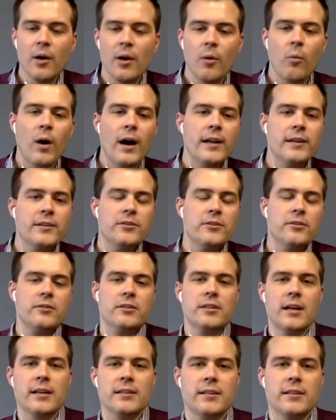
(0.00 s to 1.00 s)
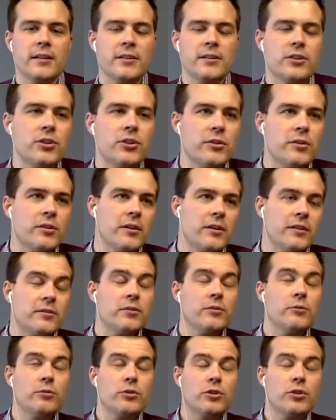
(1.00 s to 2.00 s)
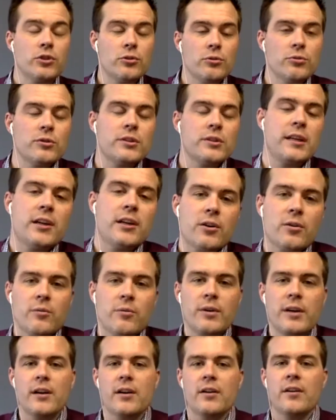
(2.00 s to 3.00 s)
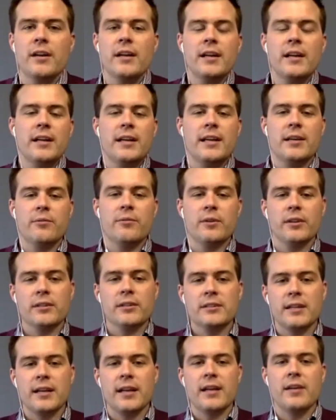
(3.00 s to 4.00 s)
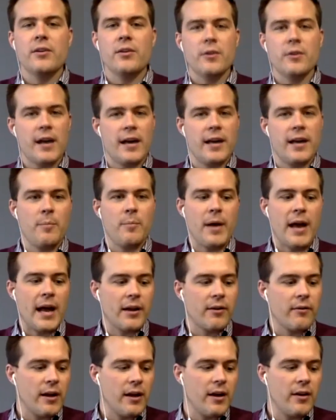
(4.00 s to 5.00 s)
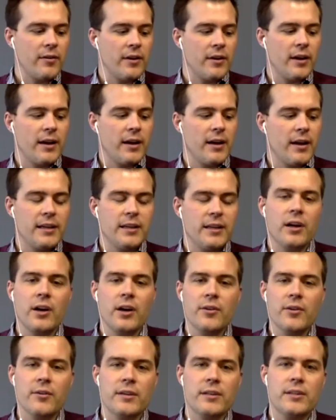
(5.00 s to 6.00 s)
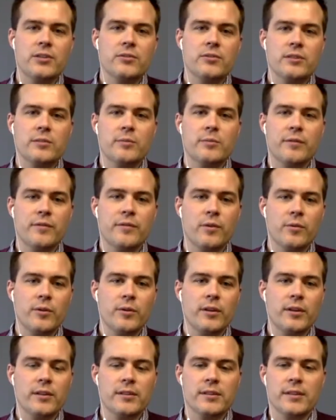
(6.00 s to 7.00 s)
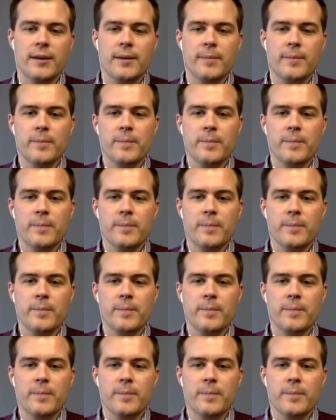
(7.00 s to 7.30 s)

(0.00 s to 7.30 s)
why did you decide to choose a career in real estate? I know you had a background in other industries before real estate.